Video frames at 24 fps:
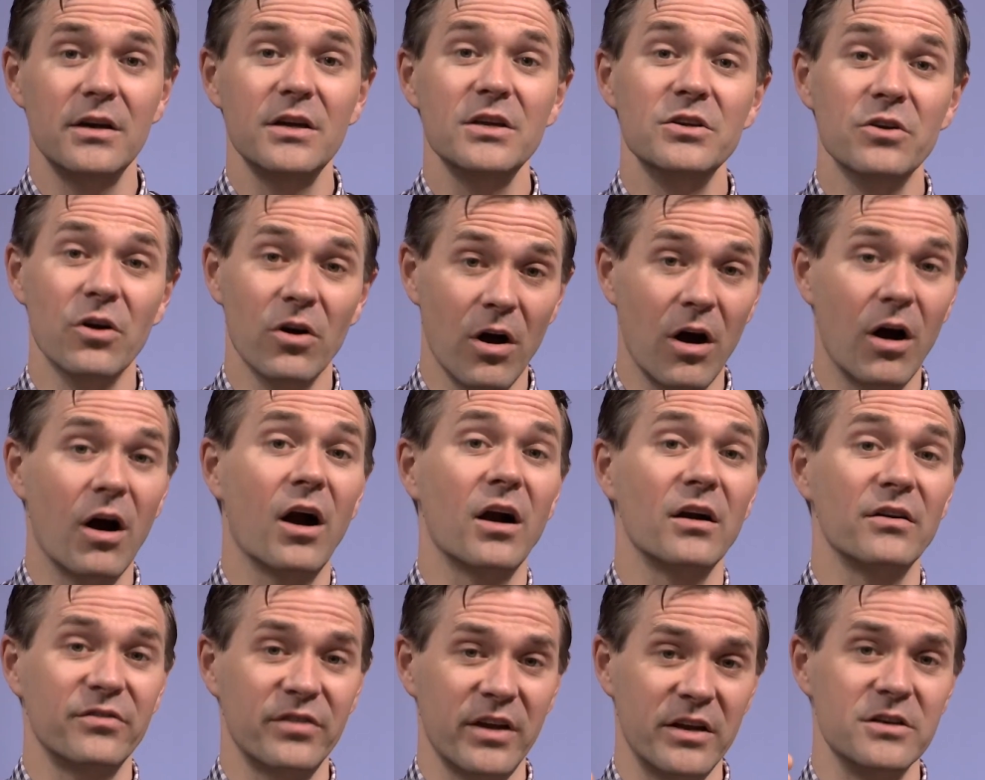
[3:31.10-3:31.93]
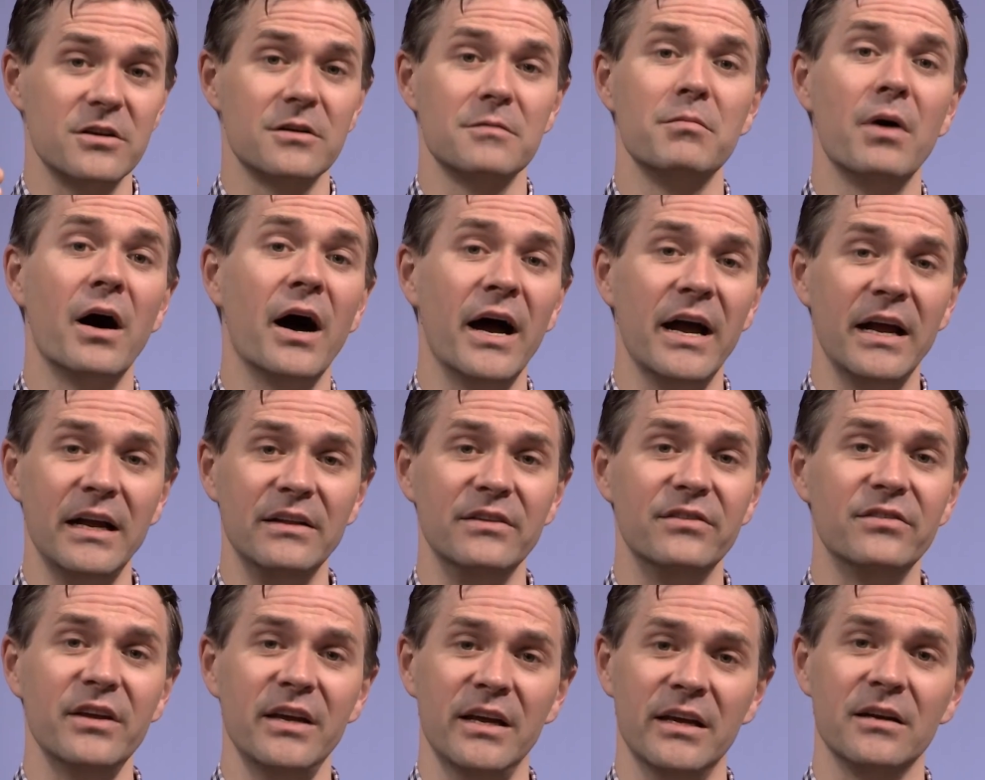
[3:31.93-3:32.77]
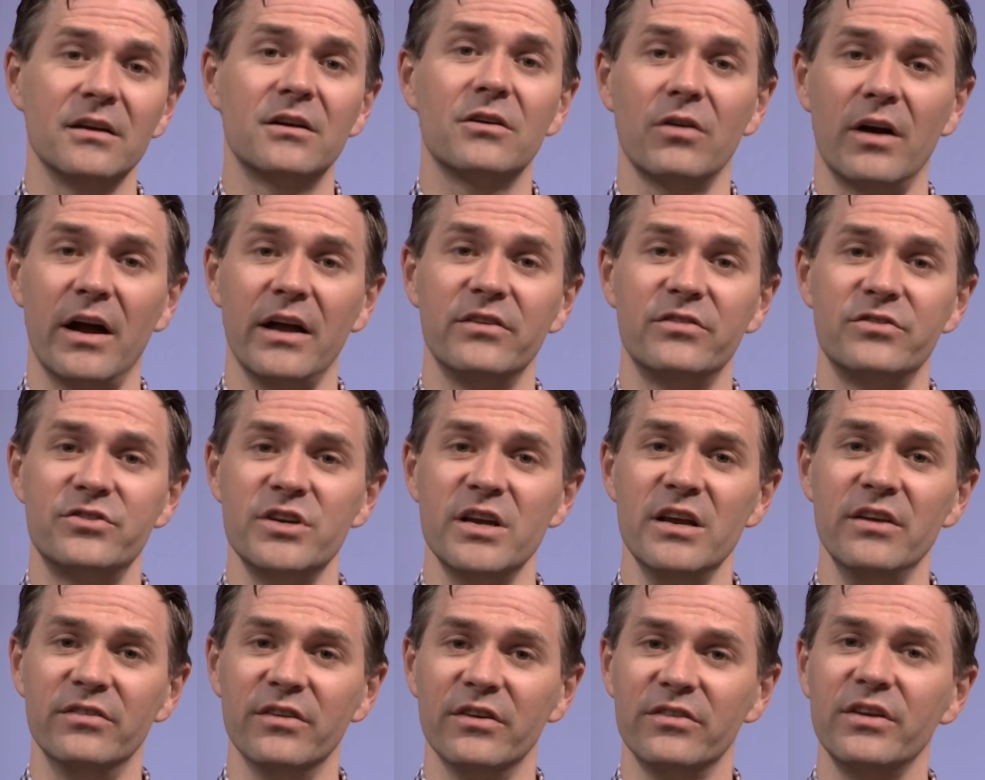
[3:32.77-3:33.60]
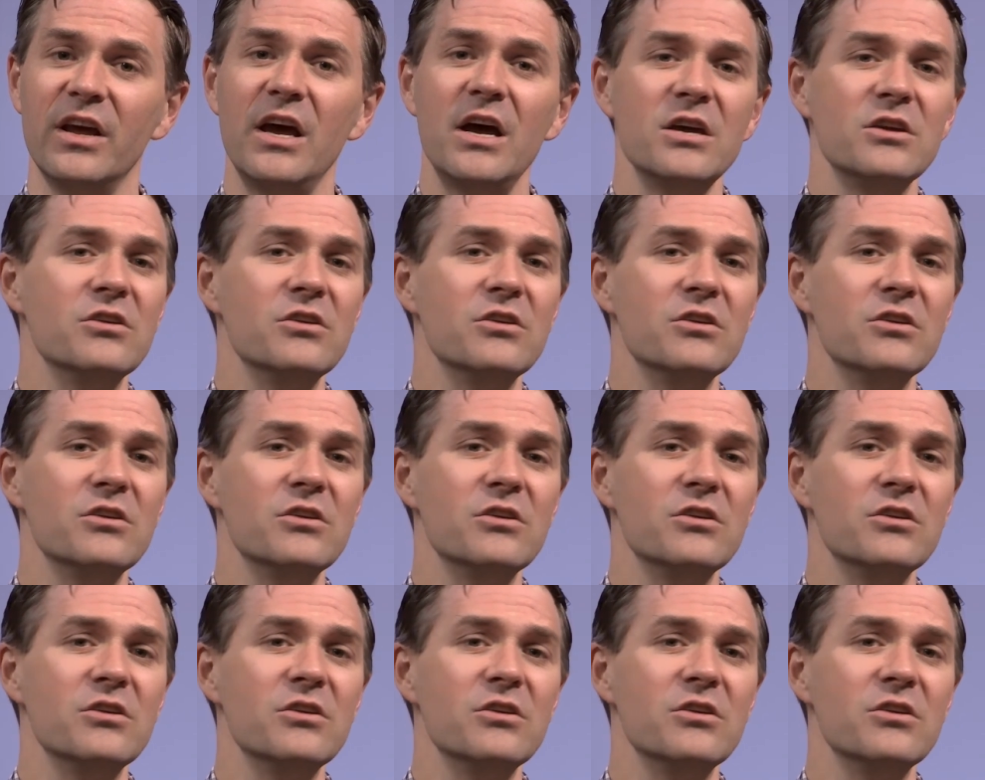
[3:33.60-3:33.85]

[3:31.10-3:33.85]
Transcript: your hearts and your minds in Christ Jesus.